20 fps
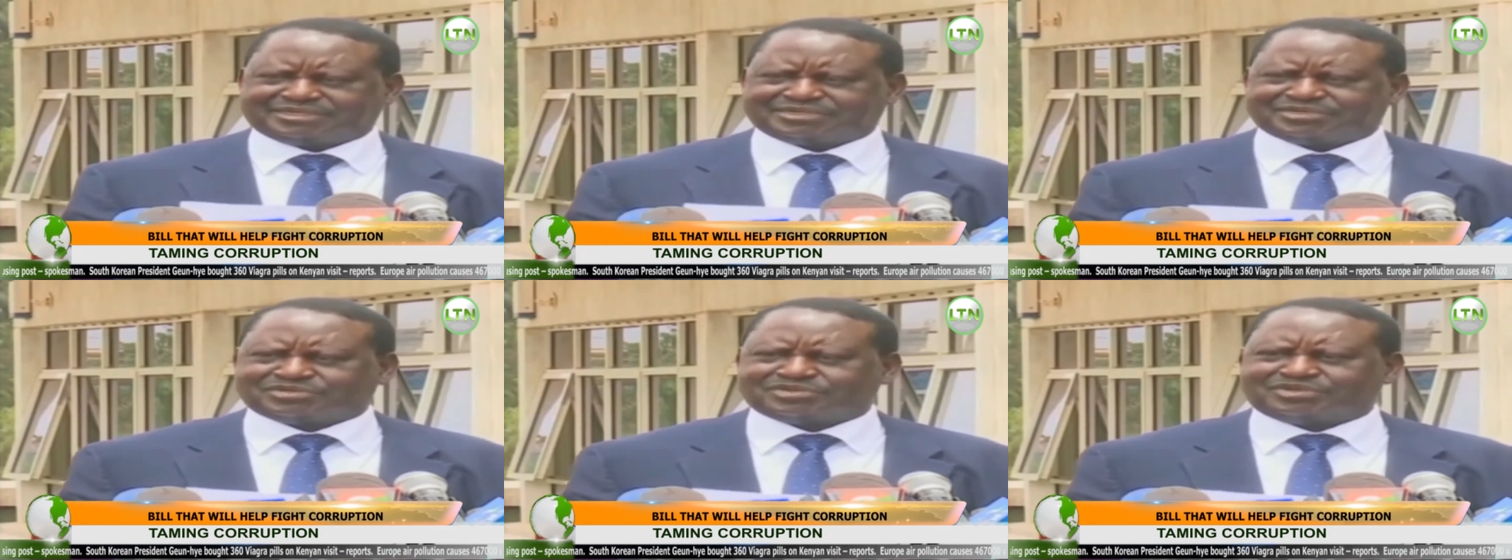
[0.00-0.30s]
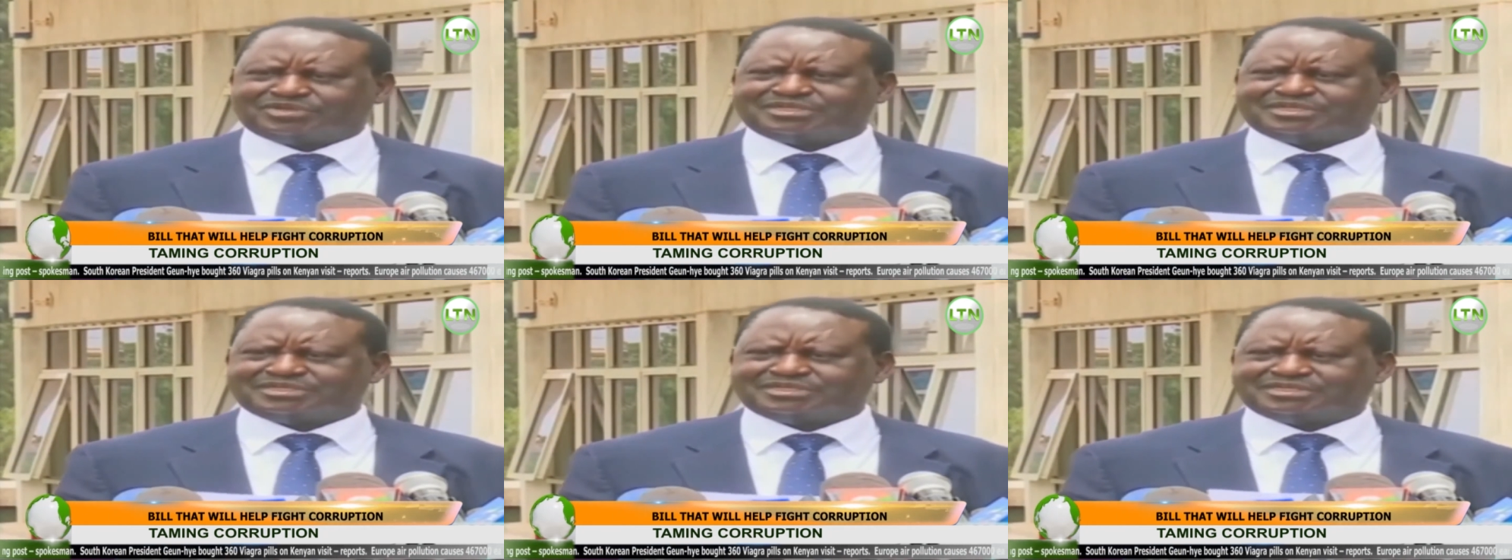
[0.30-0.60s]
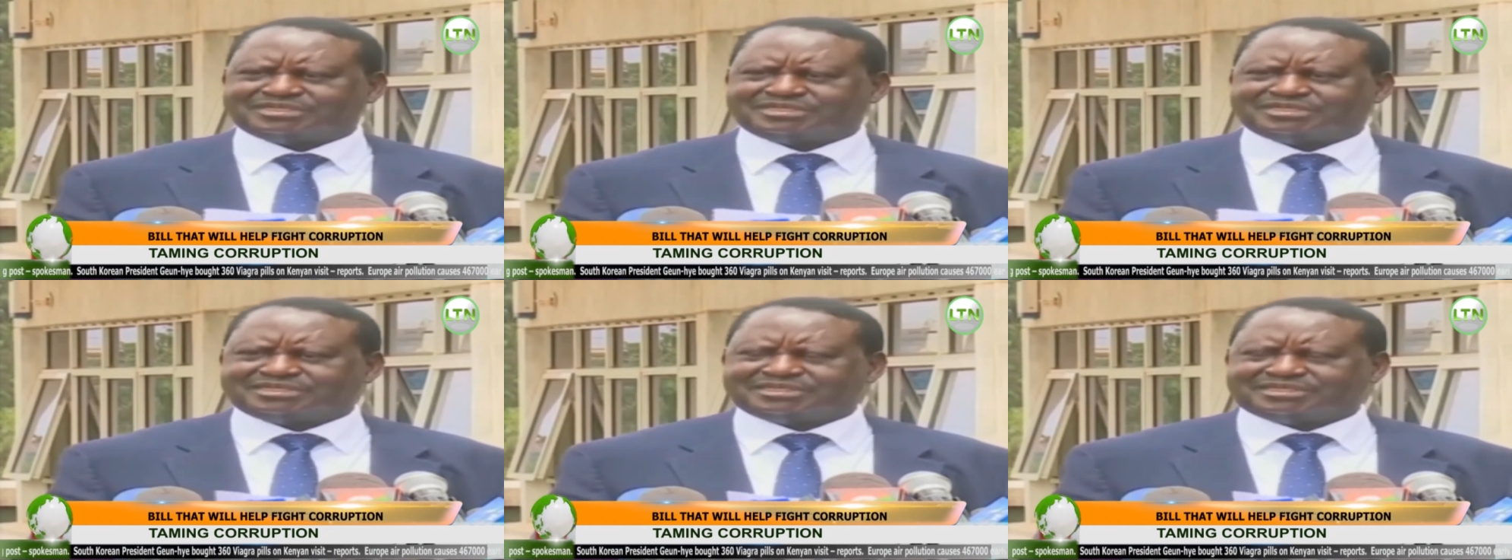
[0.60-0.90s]
are
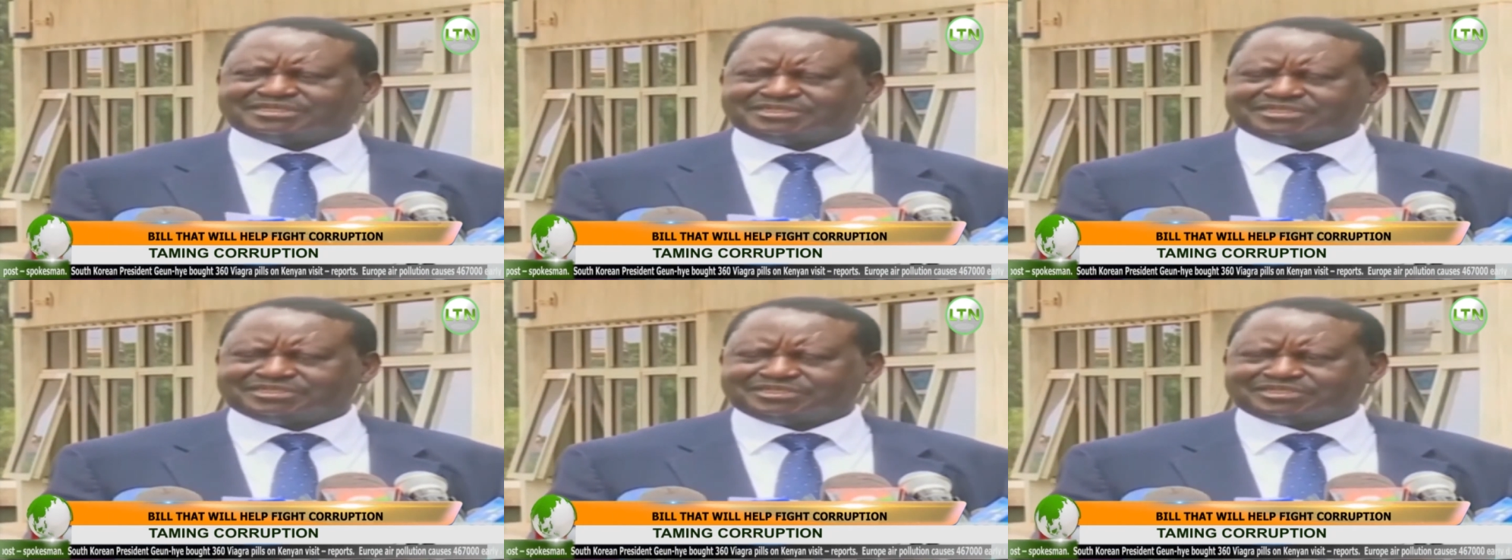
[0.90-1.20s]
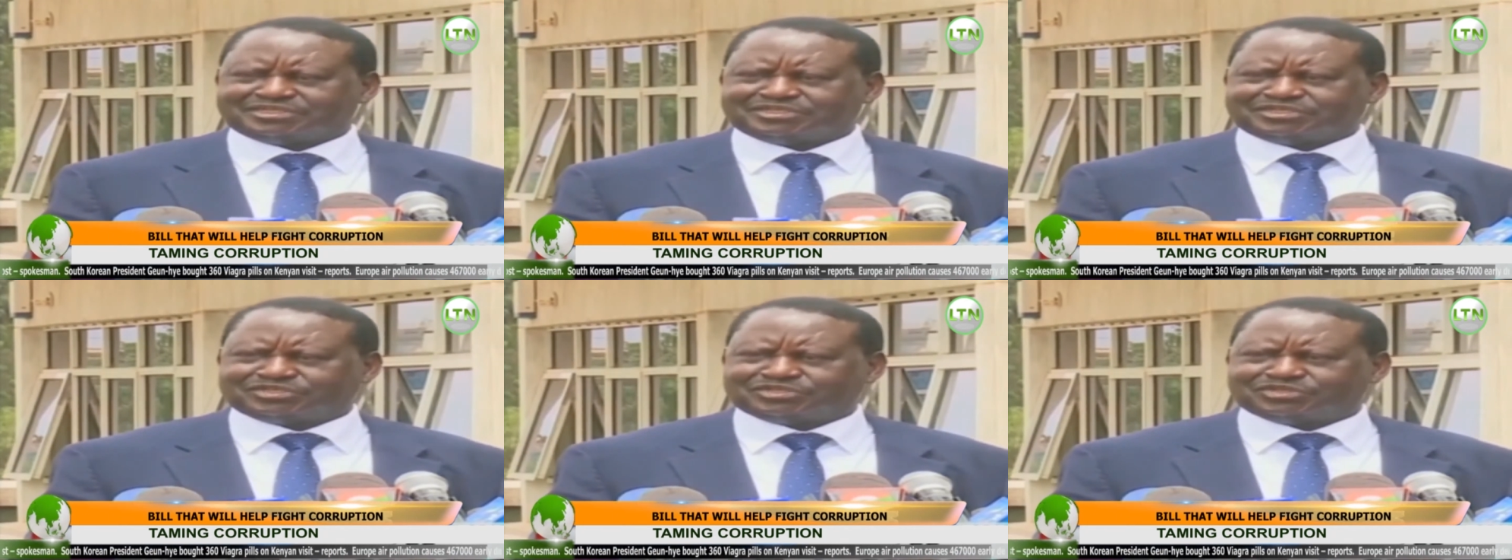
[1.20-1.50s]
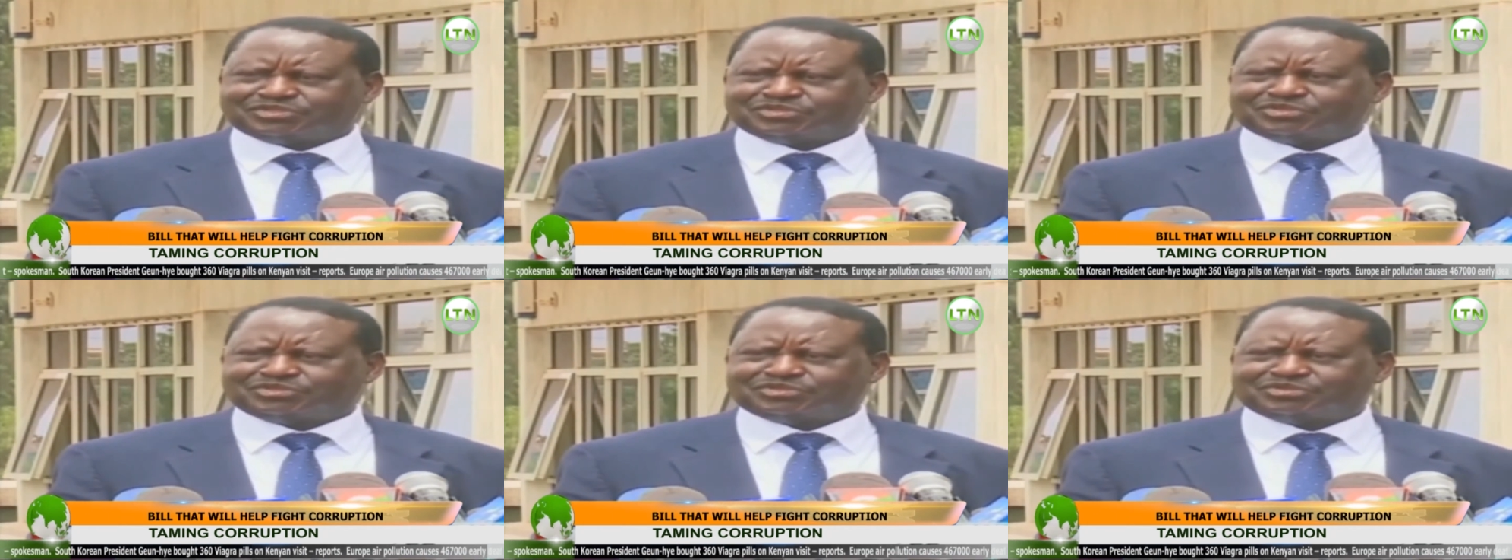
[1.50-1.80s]
going
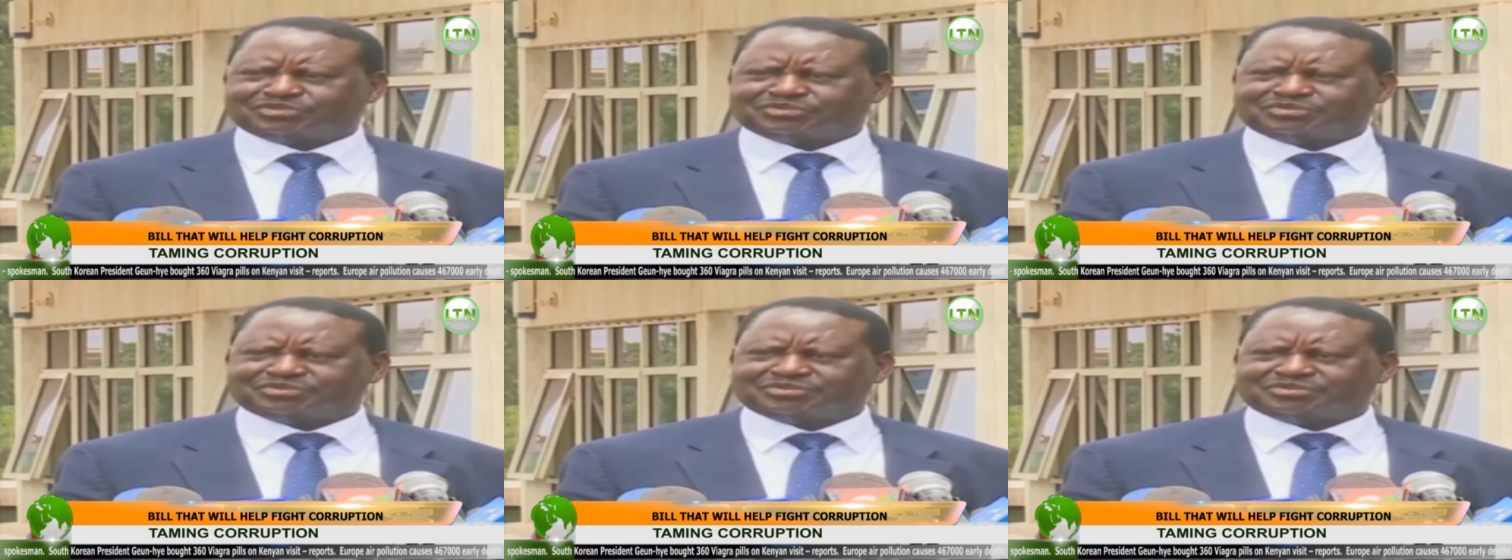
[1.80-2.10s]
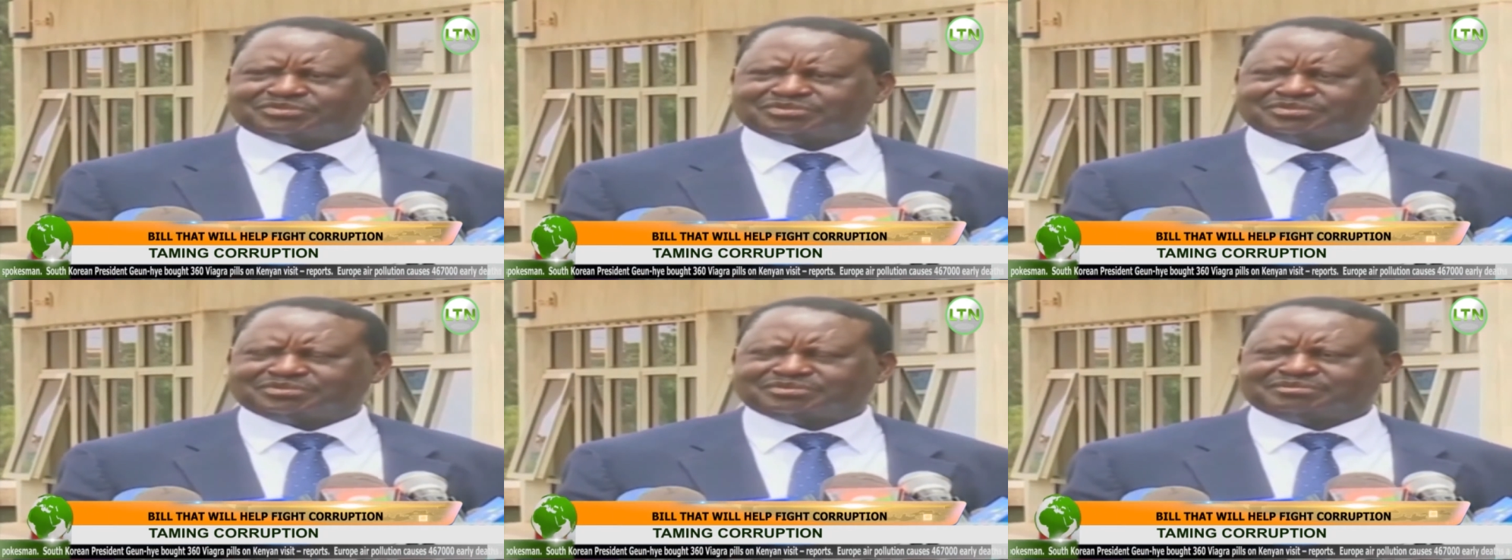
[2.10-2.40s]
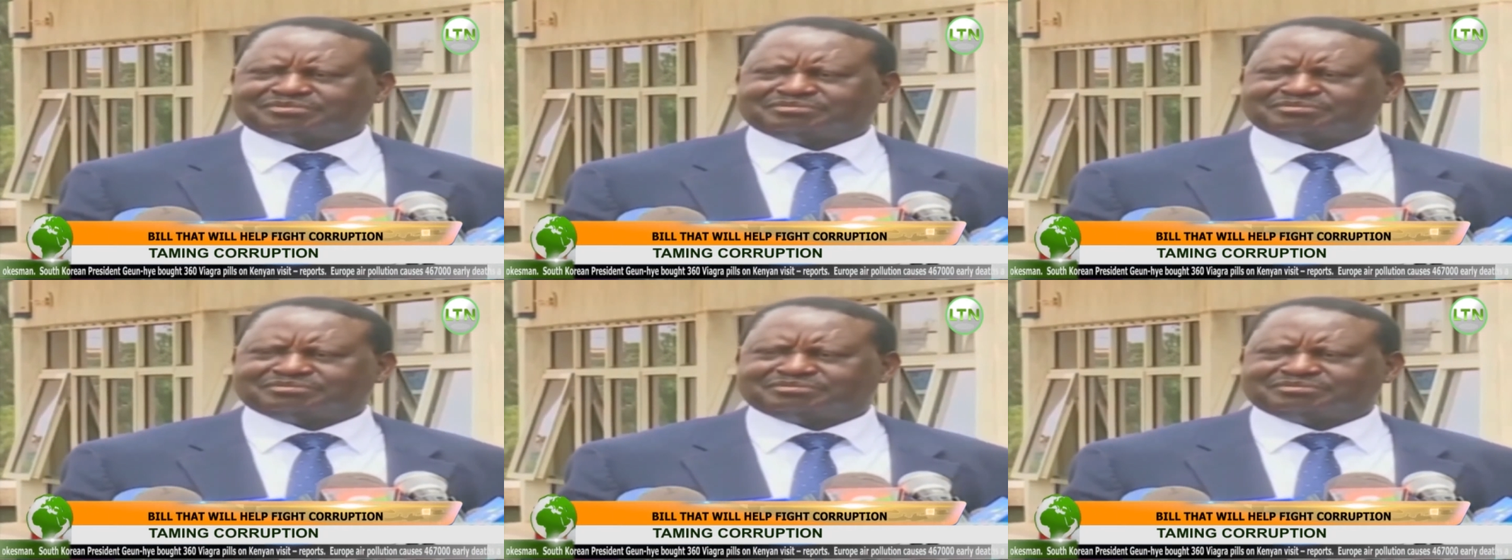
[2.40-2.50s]
to